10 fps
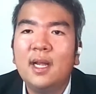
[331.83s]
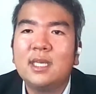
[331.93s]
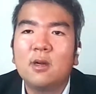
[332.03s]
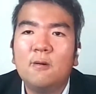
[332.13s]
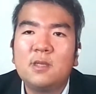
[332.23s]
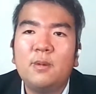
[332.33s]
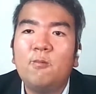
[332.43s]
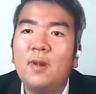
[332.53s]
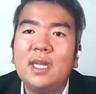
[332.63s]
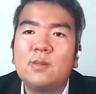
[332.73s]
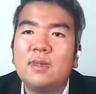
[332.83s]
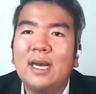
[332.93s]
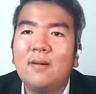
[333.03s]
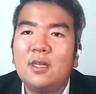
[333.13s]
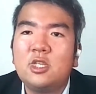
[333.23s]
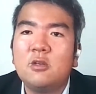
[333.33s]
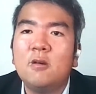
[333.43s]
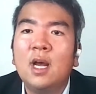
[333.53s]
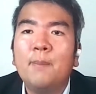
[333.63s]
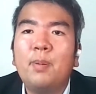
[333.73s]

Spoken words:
It's always been raised without issue.